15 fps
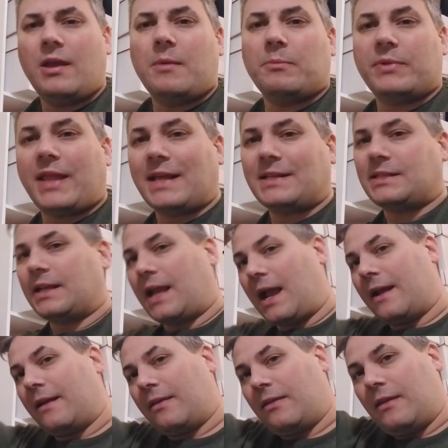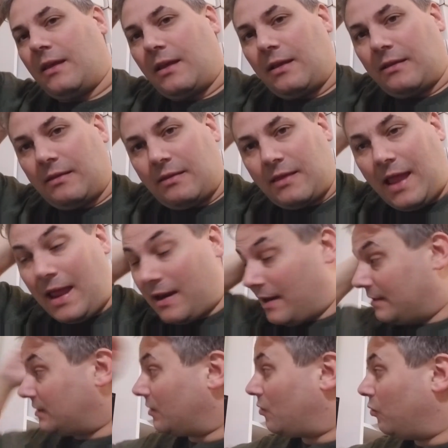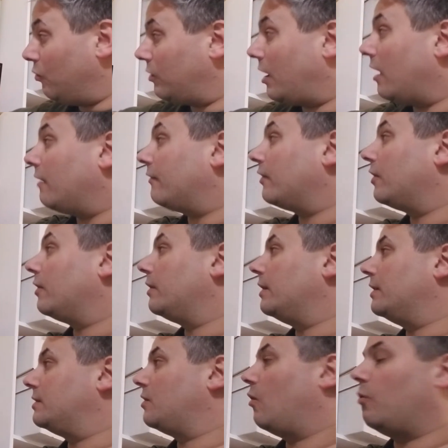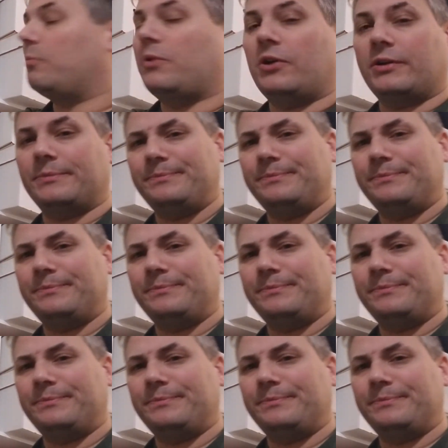but that's the kind of thing that it's a cool cover. It's an old book.